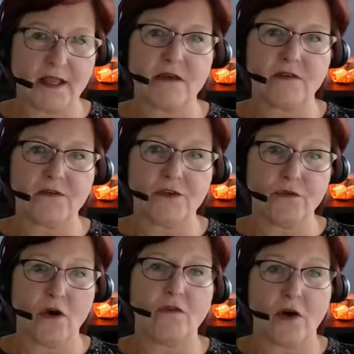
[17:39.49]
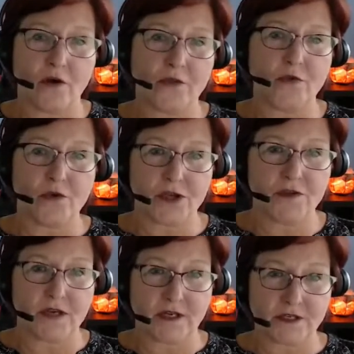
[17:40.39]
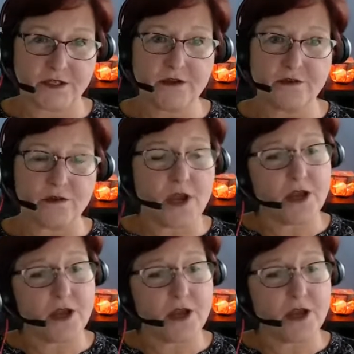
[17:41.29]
level view of all the work you need to do.